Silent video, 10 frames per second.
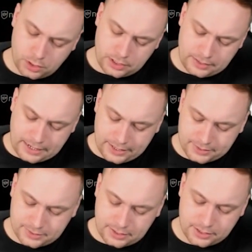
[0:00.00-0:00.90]

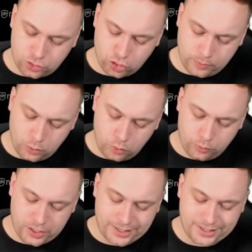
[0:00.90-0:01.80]
Next is triple
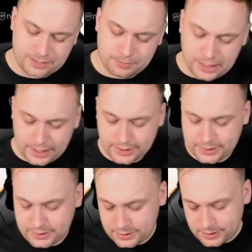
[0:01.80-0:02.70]
Prank Kid's
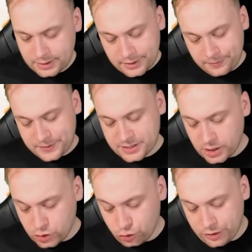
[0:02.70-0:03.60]
Place. This card's
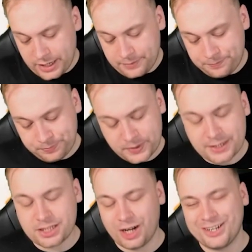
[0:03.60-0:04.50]
great. This
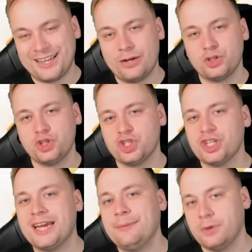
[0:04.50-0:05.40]
card allows you to
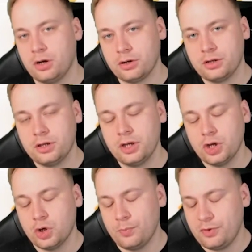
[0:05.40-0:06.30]
chain block.
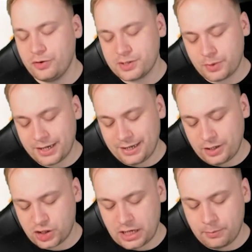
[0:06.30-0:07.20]
The reason why it can let you
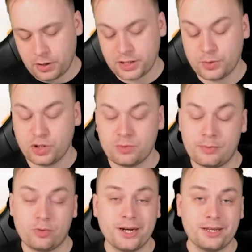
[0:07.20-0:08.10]
chain block is when you summon a
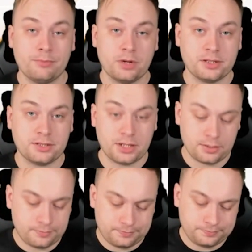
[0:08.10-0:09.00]
Prank Kid monster,
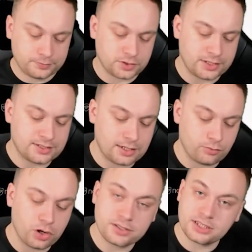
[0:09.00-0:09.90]
let's say
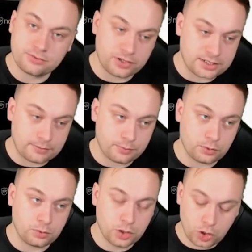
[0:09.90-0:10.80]
Roxy's for example,
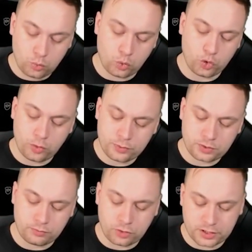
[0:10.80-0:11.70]
or normal
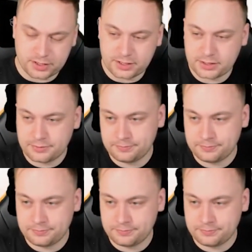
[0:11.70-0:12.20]
summon Roxy's.